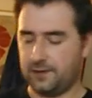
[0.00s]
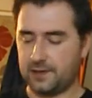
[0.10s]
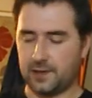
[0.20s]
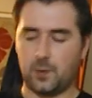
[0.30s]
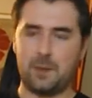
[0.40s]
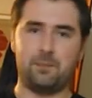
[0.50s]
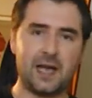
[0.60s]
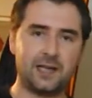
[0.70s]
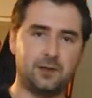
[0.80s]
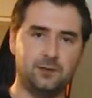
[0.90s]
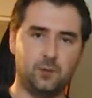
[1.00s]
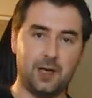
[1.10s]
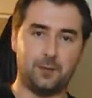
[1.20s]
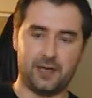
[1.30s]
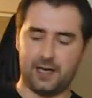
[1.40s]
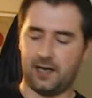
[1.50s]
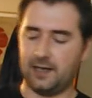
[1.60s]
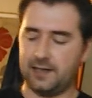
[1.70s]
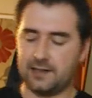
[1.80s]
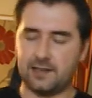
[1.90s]
So we're back where we are.
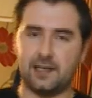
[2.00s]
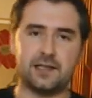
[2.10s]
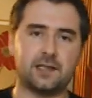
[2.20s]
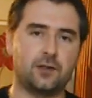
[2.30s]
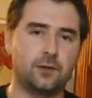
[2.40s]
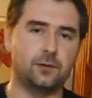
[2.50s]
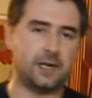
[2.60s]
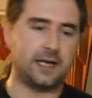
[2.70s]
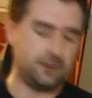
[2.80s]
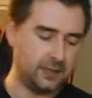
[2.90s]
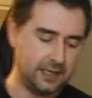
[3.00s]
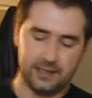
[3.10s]
It is nice and cool now.